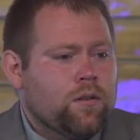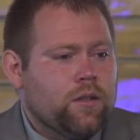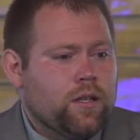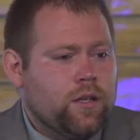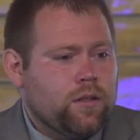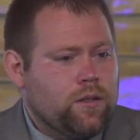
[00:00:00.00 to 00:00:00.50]

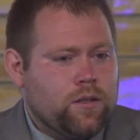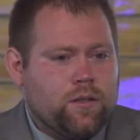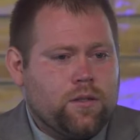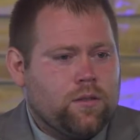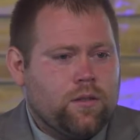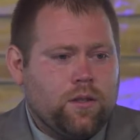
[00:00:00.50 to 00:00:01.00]
That it
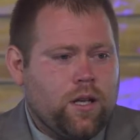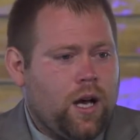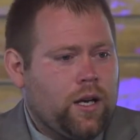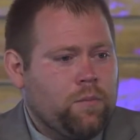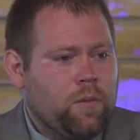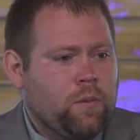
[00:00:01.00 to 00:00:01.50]
just
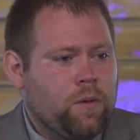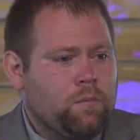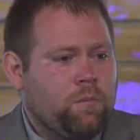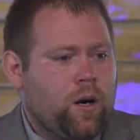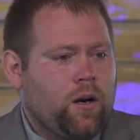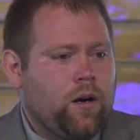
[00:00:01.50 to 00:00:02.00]
light him up
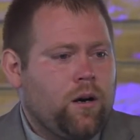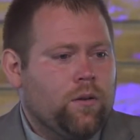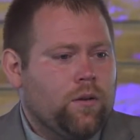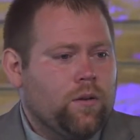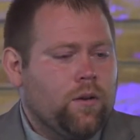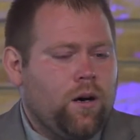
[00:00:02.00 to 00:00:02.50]
and burn all
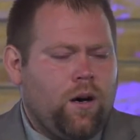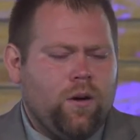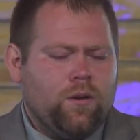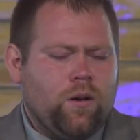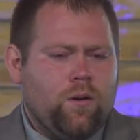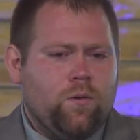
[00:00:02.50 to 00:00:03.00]

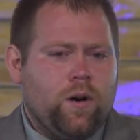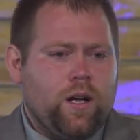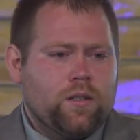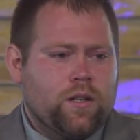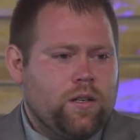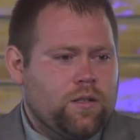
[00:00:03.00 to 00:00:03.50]
the old
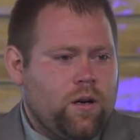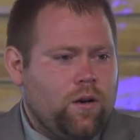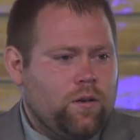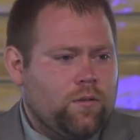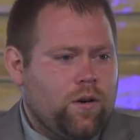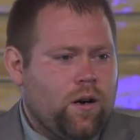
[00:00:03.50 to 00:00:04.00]
wineskins, all
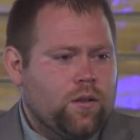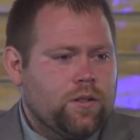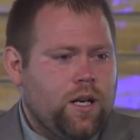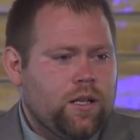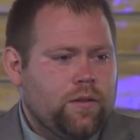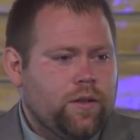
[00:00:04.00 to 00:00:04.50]
the dross
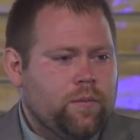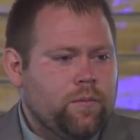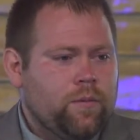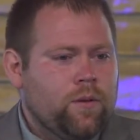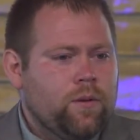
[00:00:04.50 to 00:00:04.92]
out of him.